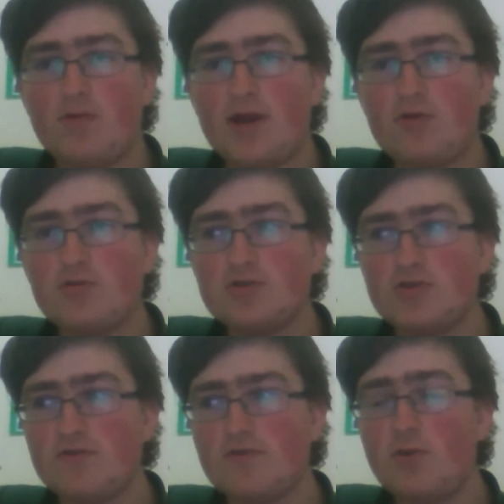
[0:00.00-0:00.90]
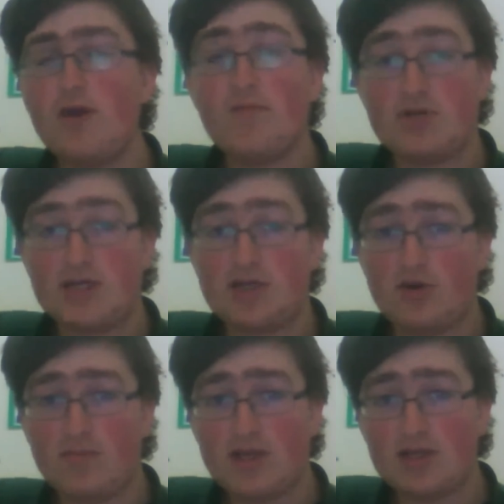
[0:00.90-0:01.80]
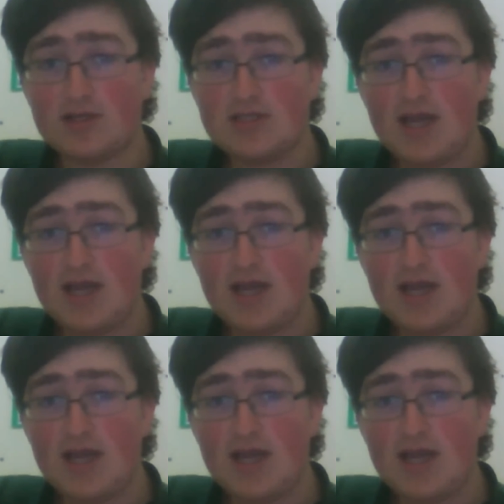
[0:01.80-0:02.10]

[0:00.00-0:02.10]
and also as a free way of protecting your minions.